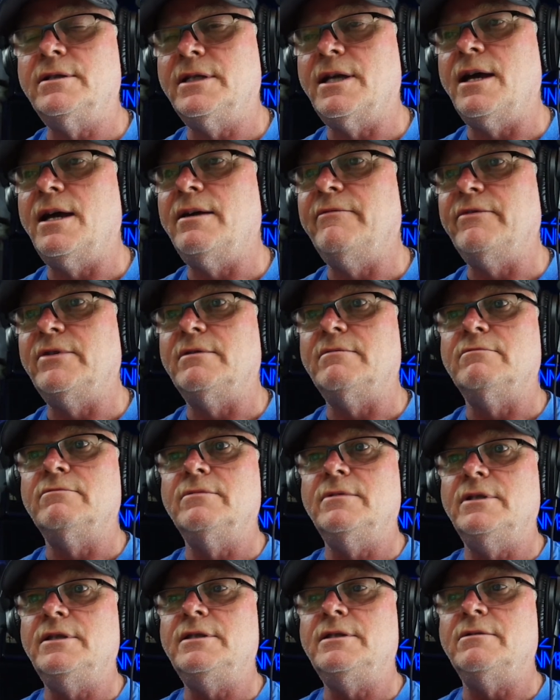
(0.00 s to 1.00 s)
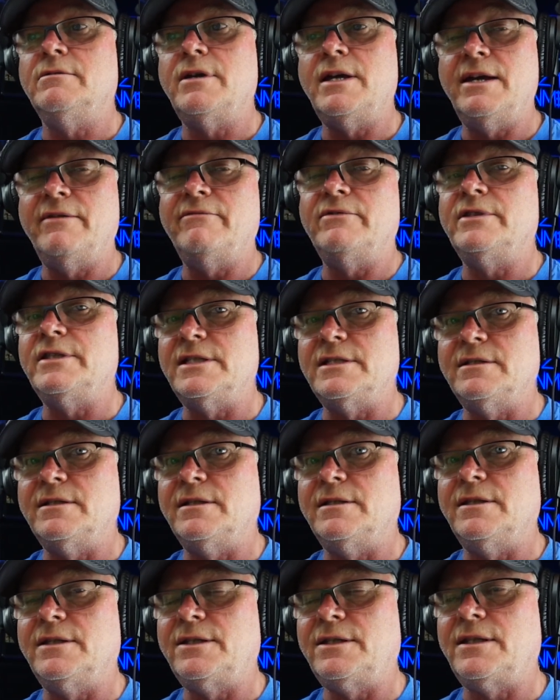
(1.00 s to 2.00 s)
diving heavily
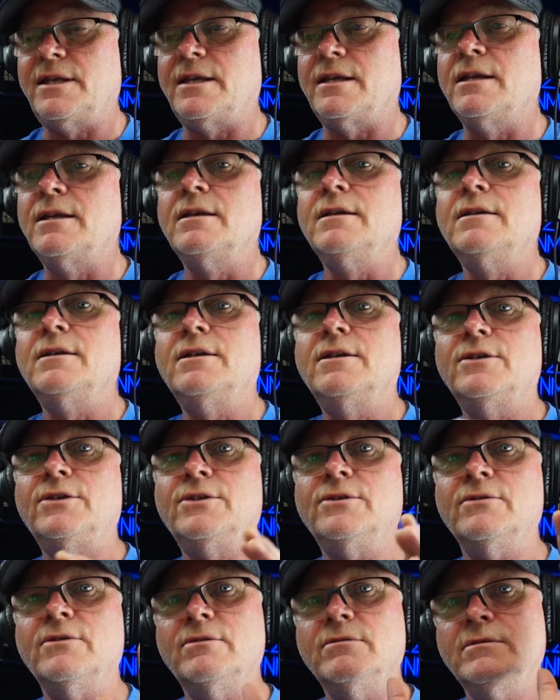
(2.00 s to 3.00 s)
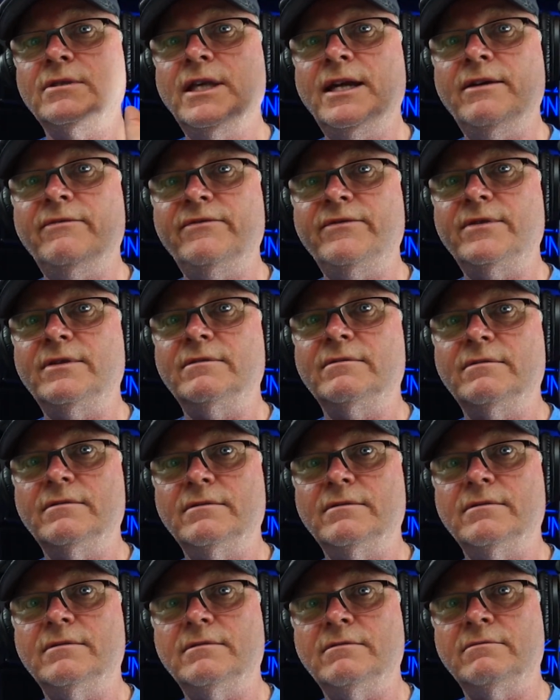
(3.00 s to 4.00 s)
into this thing. So left,
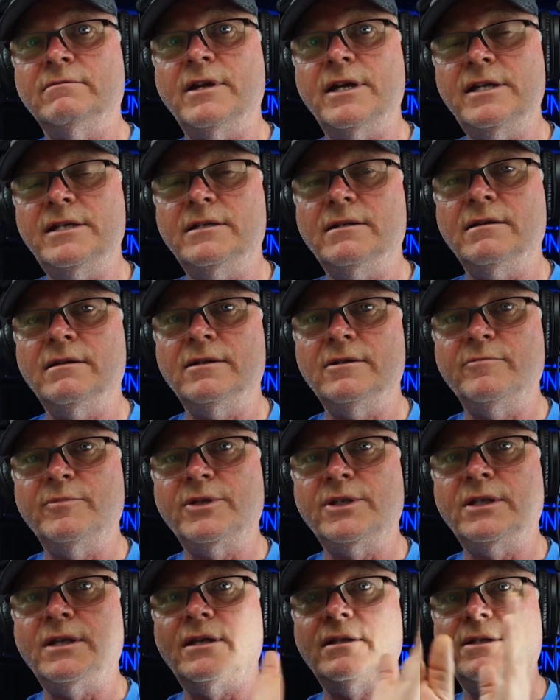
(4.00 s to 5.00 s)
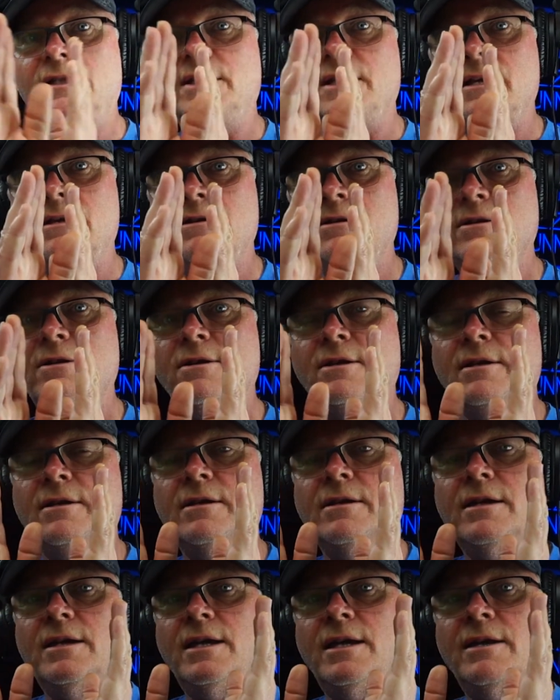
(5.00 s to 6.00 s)
right, 100%, center,
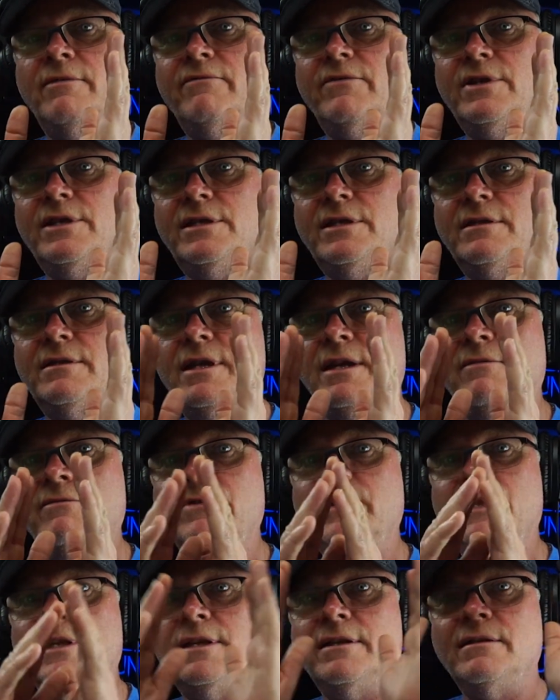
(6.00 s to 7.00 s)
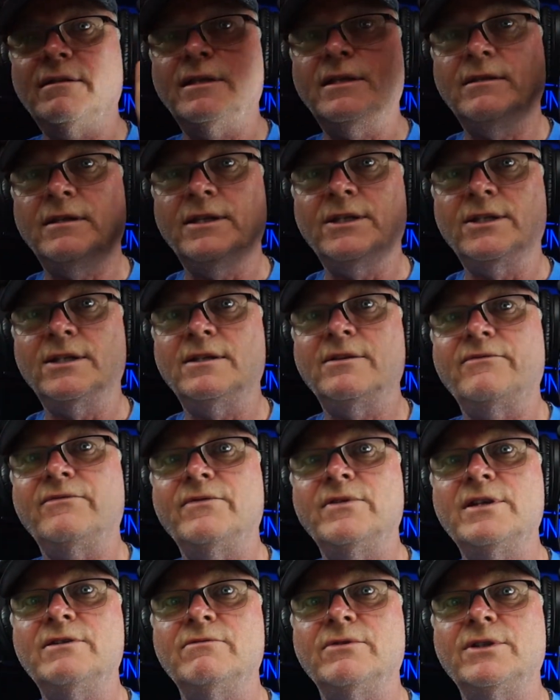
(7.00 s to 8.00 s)
everything is in a
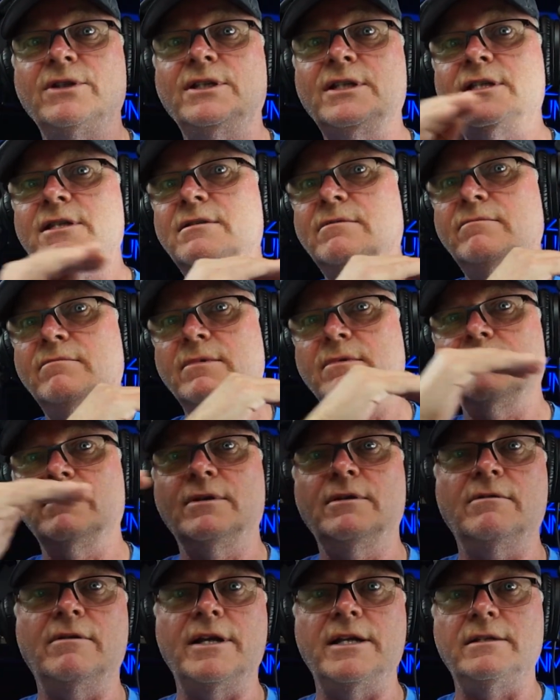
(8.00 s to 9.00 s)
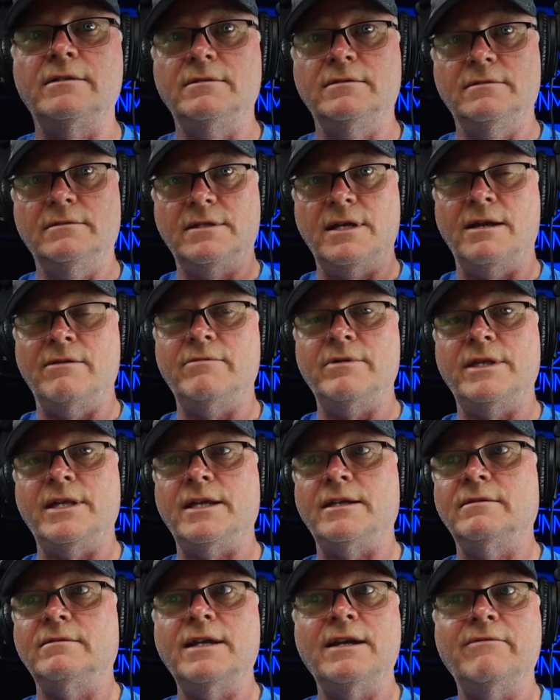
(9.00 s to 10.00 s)
frequency grid.
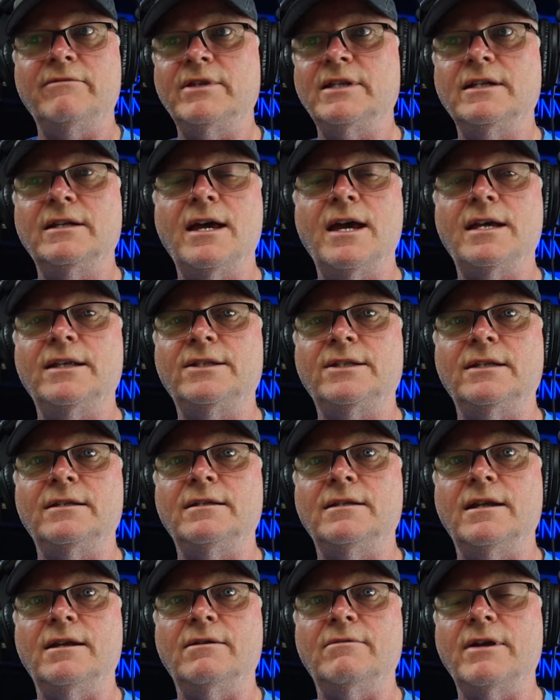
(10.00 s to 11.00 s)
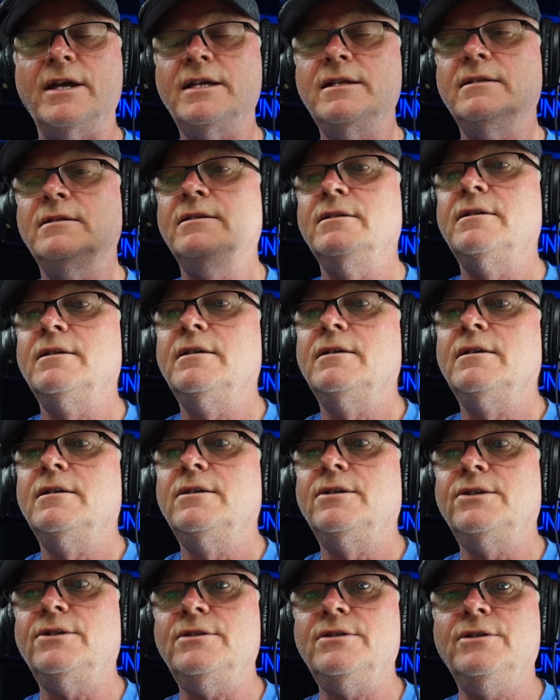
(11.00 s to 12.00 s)
Everything lies in there, right?
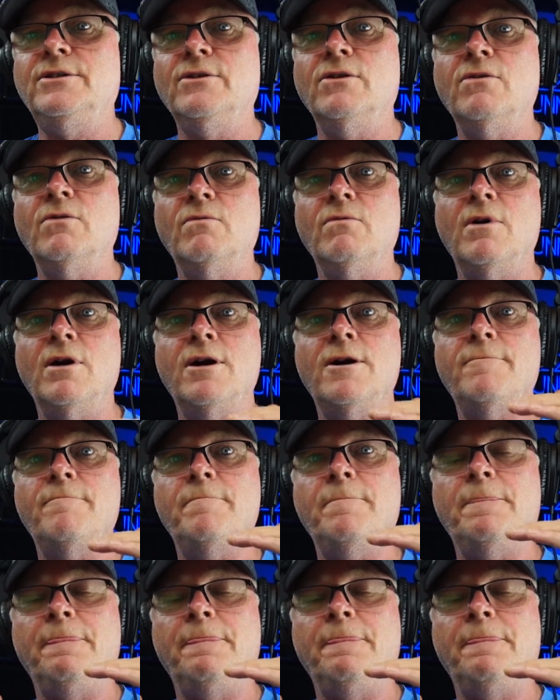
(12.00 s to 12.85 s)
So you don't want,